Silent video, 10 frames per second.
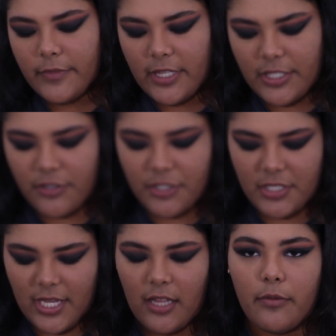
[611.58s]
These are
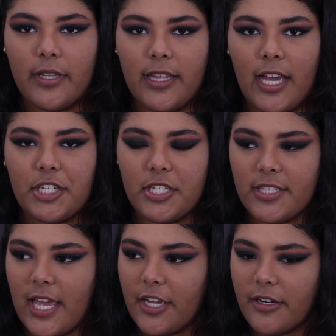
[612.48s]
just Halloween
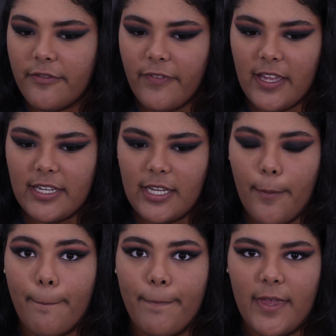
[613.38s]
lashes. I couldn't find any
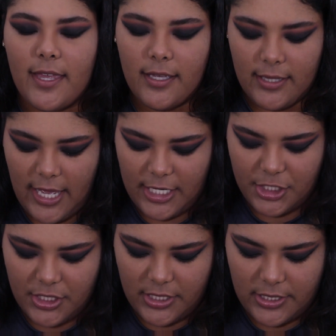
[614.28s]
big
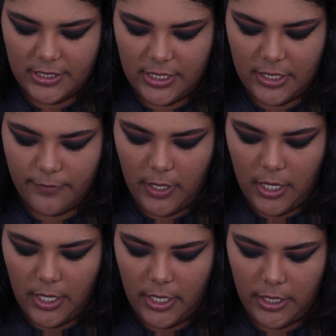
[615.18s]
lashes in
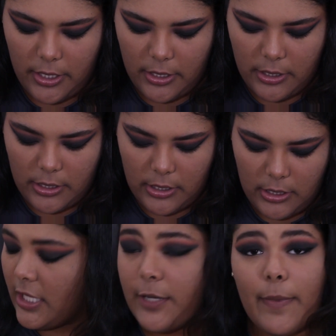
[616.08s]
my
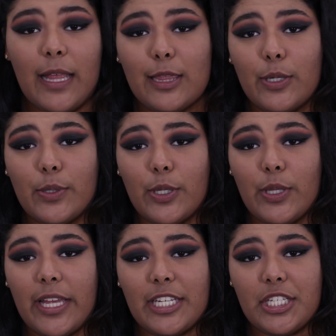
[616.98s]

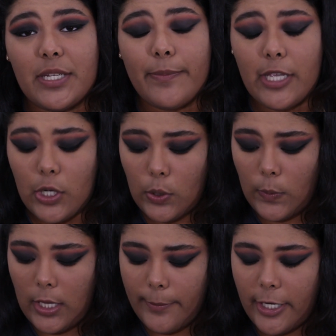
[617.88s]
local H-E-B or
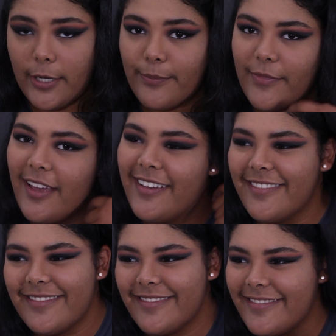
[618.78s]
Walmart.
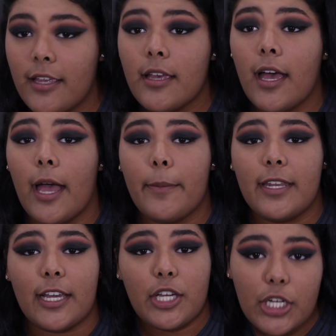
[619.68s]
I
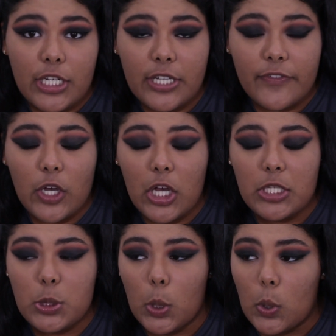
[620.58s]
mean, I could have
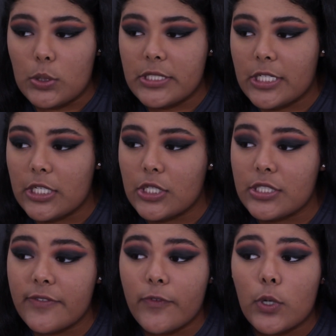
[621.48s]
gone to Ulta or
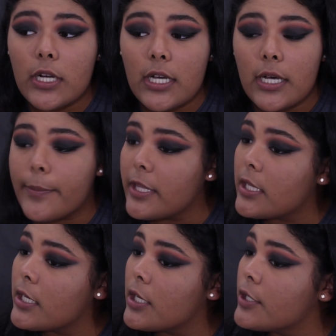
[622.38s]
Sephora, but
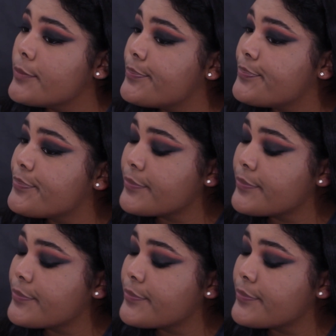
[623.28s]
you know,